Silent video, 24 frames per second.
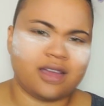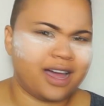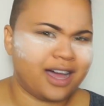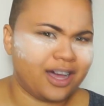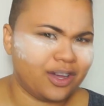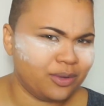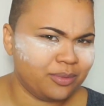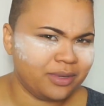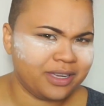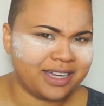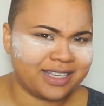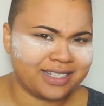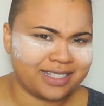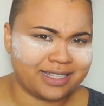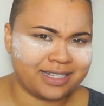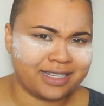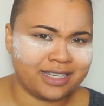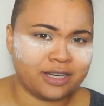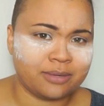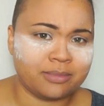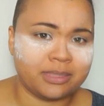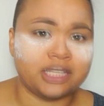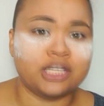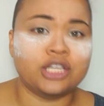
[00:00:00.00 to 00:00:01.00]
I hope you guys can
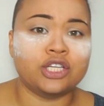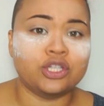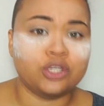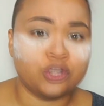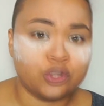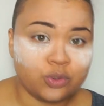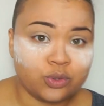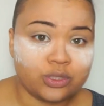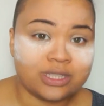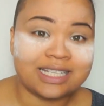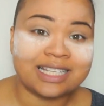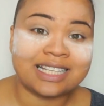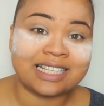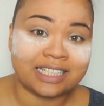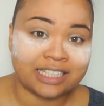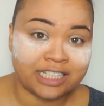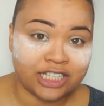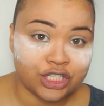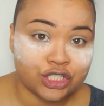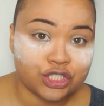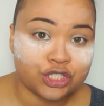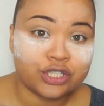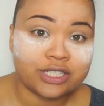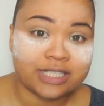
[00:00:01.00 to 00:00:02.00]
hear me. Using
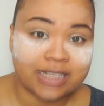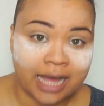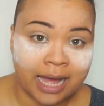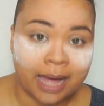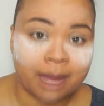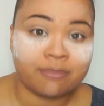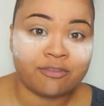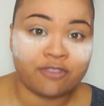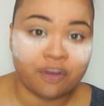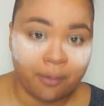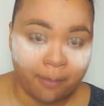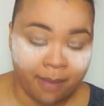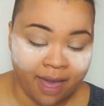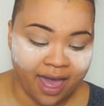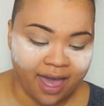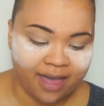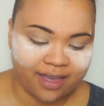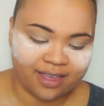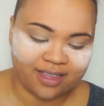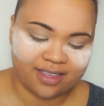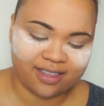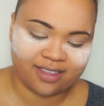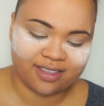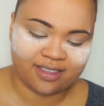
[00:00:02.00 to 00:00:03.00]
Leisure Time from MAC.
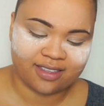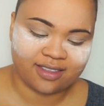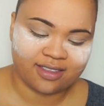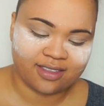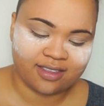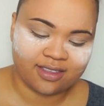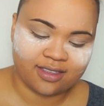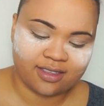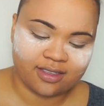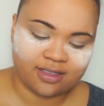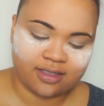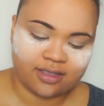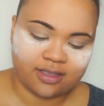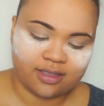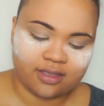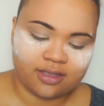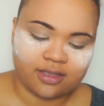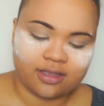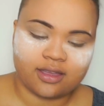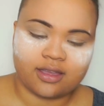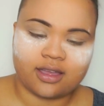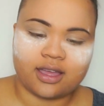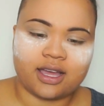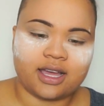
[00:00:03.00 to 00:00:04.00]

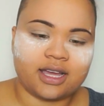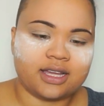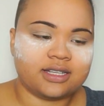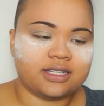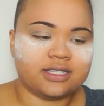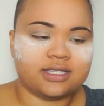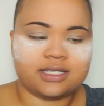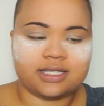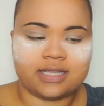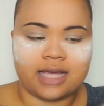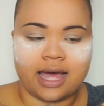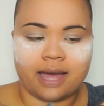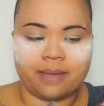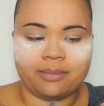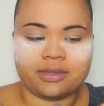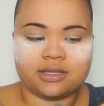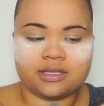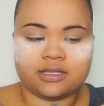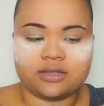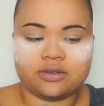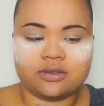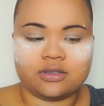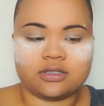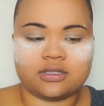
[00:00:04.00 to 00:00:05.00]
I just tap
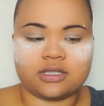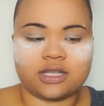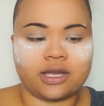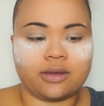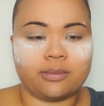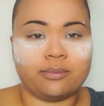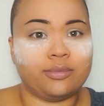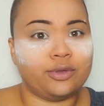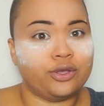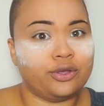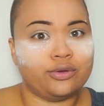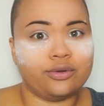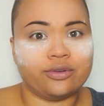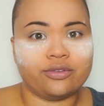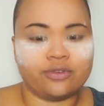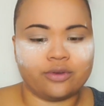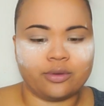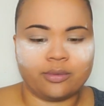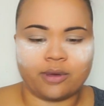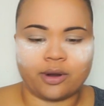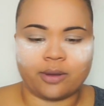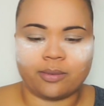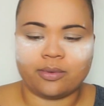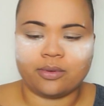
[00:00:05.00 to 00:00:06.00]
into it. It's like a beautiful
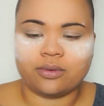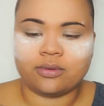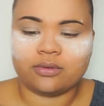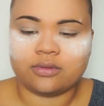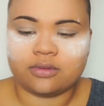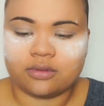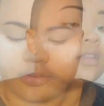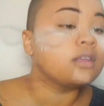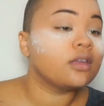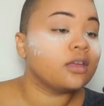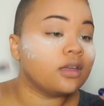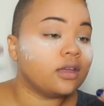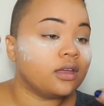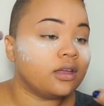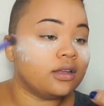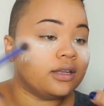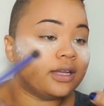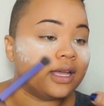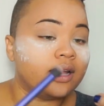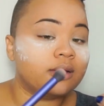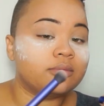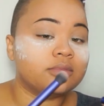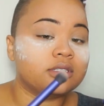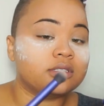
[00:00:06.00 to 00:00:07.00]
purple.
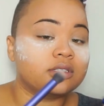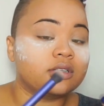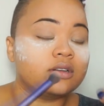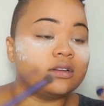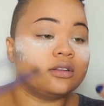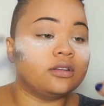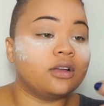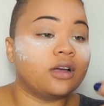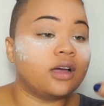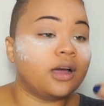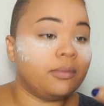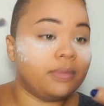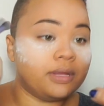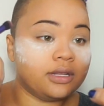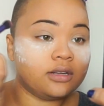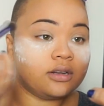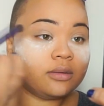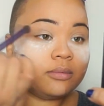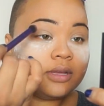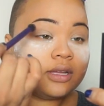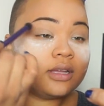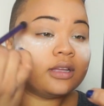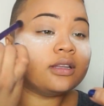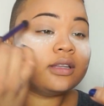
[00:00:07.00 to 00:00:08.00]
I'm just going to look up a little
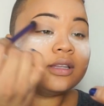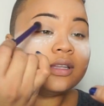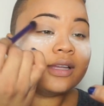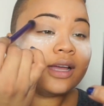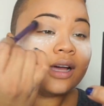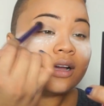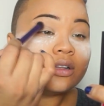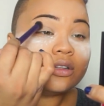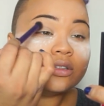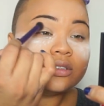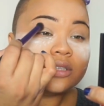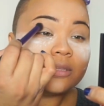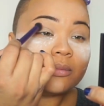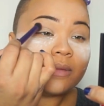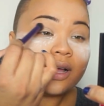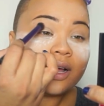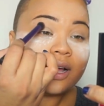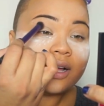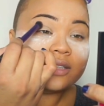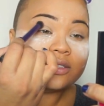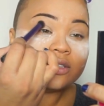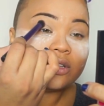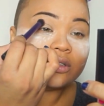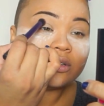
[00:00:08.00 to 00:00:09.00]
bit, not closing my
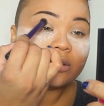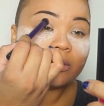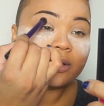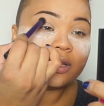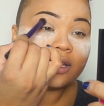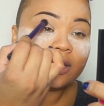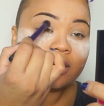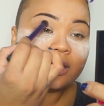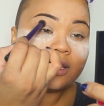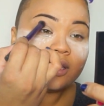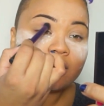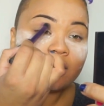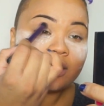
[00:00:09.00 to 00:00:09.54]
eyes all the way, and